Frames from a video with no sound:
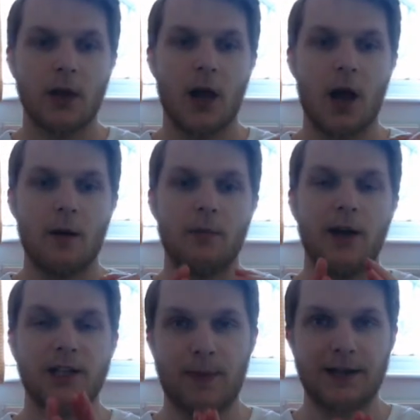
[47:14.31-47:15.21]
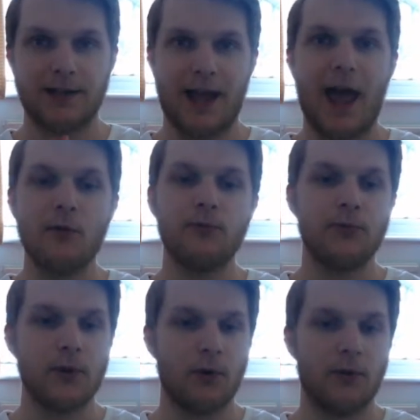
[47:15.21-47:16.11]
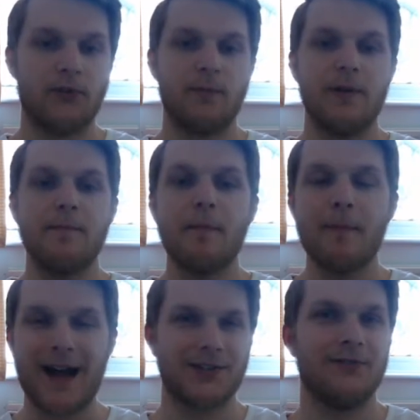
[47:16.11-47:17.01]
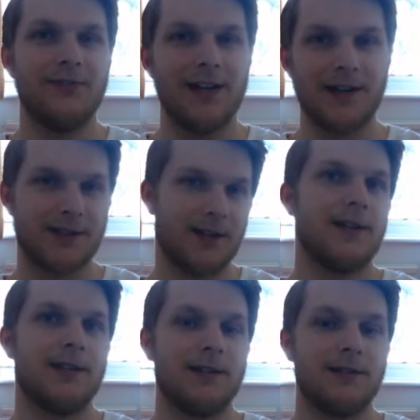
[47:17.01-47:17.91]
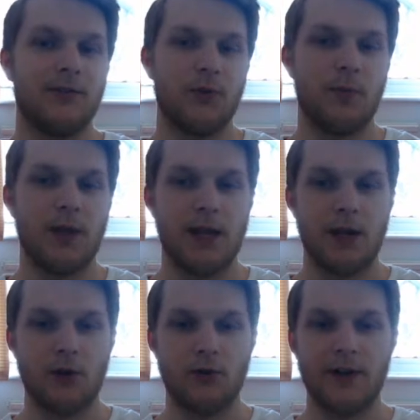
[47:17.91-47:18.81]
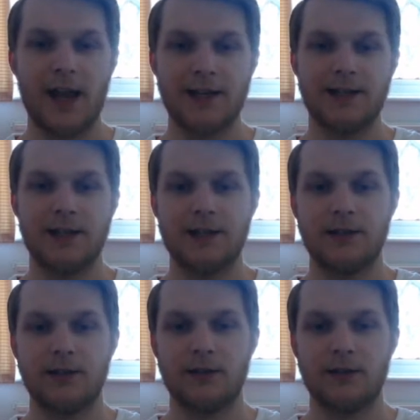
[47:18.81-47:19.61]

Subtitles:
I expected everyone to be massively excited to be creating